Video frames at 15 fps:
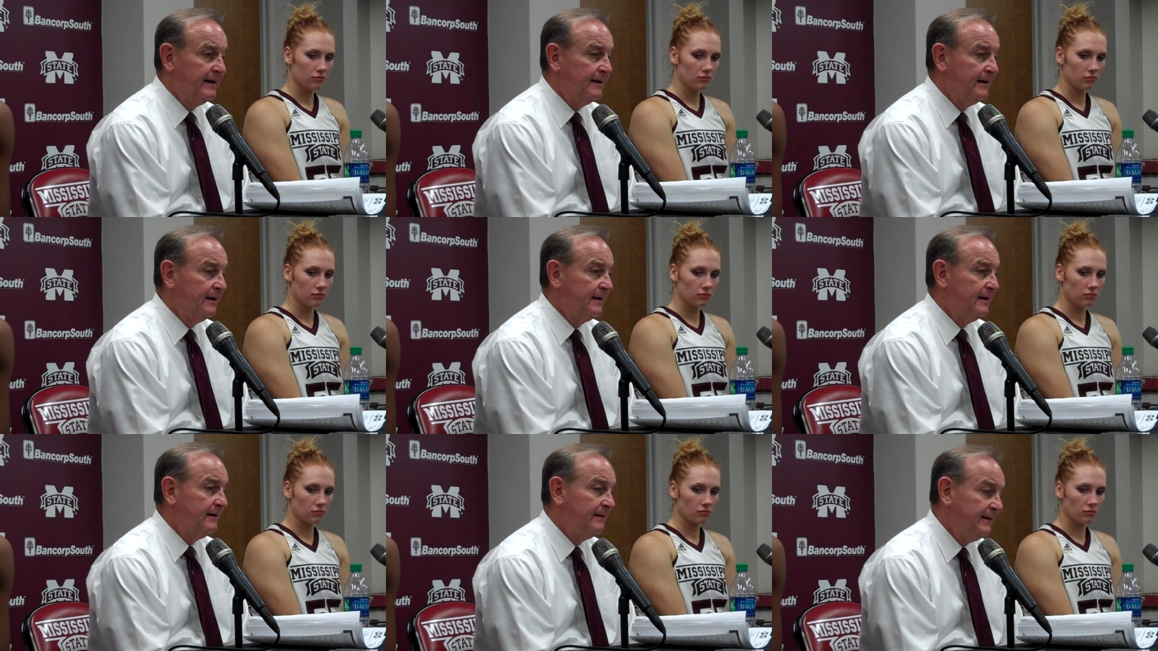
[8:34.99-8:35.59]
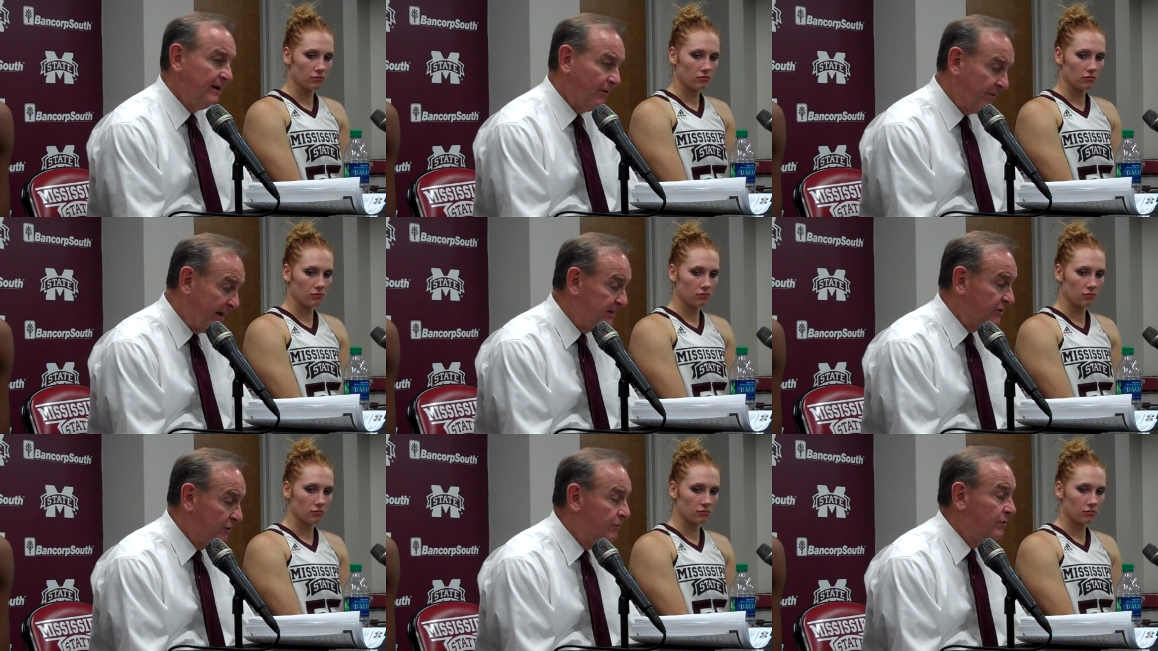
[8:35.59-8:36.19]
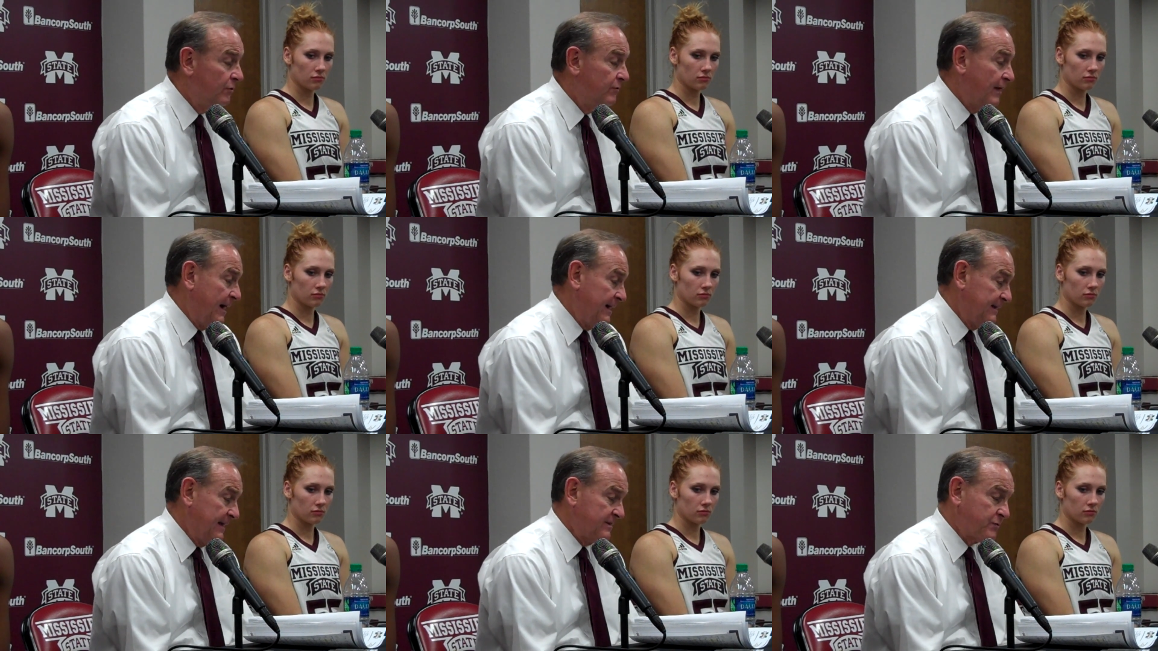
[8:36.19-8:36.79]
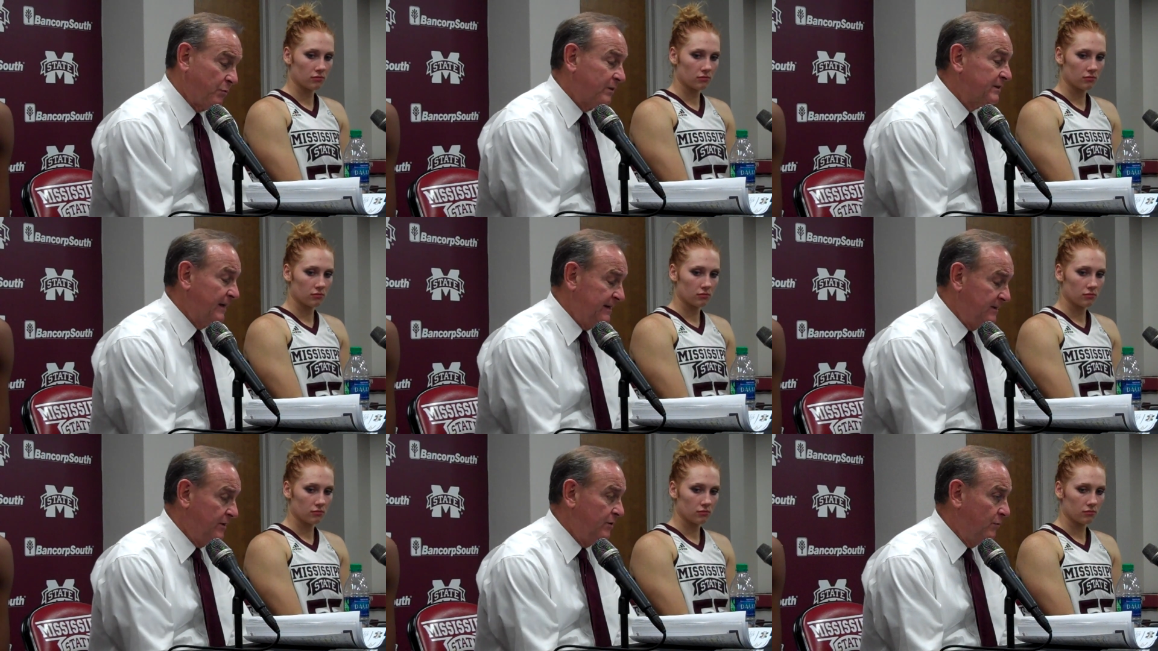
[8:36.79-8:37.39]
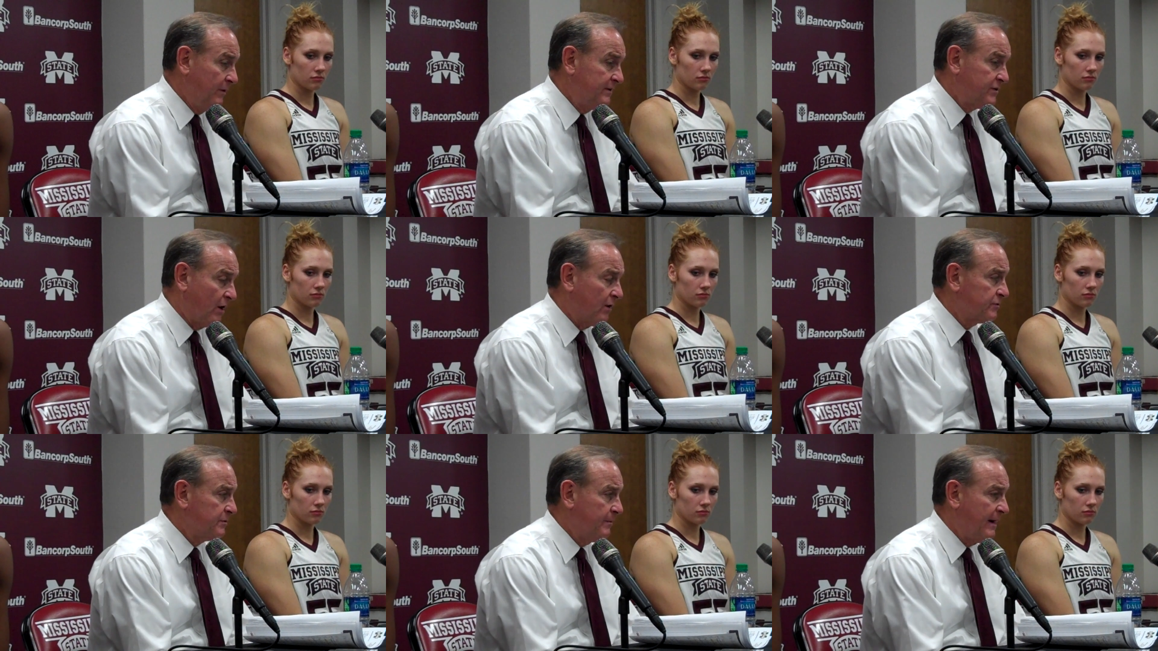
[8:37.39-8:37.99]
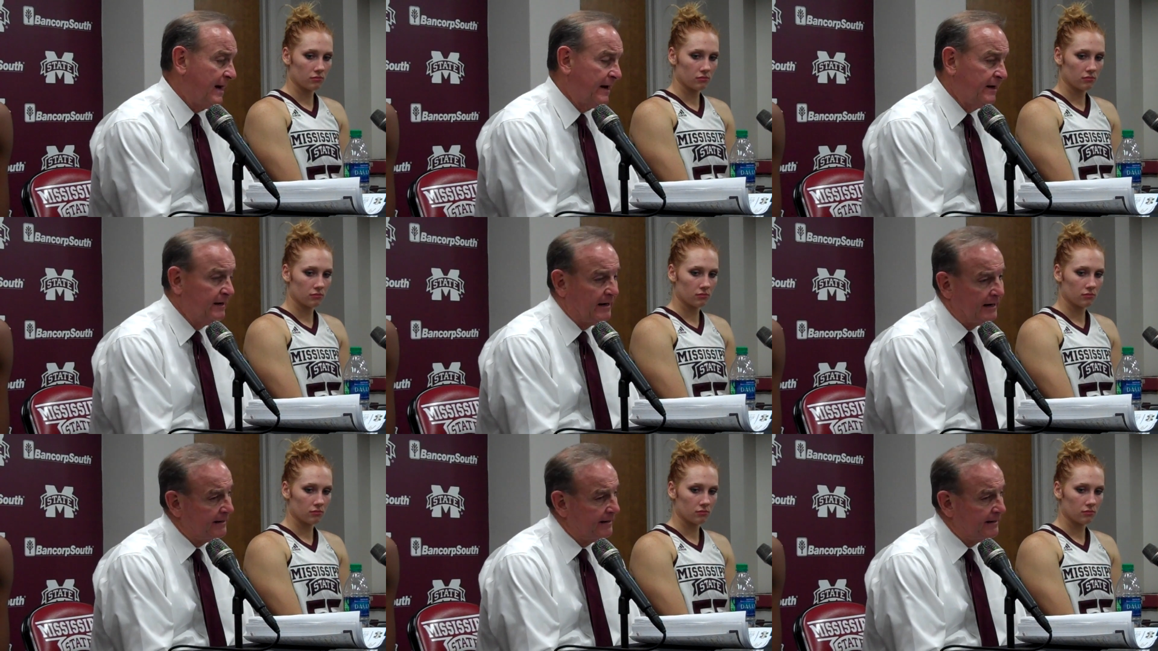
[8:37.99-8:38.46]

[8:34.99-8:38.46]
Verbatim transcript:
Speaker 1: And uh, you know, they do do that. That's what they do. We talked about it.